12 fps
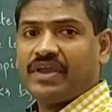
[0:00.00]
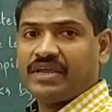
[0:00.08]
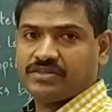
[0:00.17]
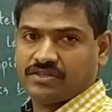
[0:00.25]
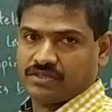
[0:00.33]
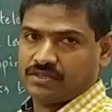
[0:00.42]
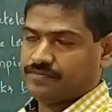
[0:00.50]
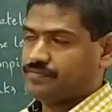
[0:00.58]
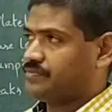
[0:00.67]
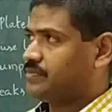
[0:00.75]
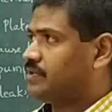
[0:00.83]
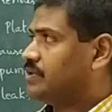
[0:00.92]
veins.
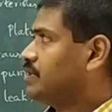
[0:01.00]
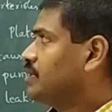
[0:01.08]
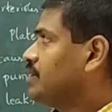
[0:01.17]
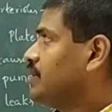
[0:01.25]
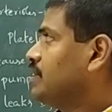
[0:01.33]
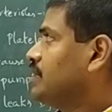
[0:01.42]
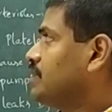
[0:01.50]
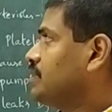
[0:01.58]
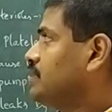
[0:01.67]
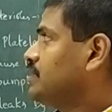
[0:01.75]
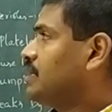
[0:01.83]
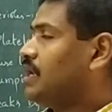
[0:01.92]

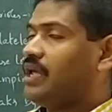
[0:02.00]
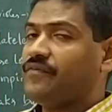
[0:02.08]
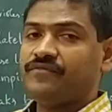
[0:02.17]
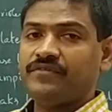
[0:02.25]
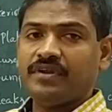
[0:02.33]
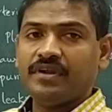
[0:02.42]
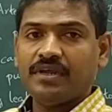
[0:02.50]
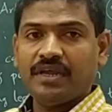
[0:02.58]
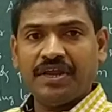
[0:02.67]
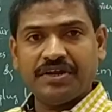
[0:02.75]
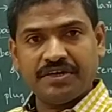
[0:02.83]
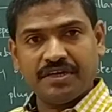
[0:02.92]
The left
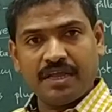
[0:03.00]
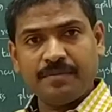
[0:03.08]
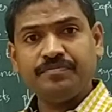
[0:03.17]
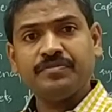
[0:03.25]
atrium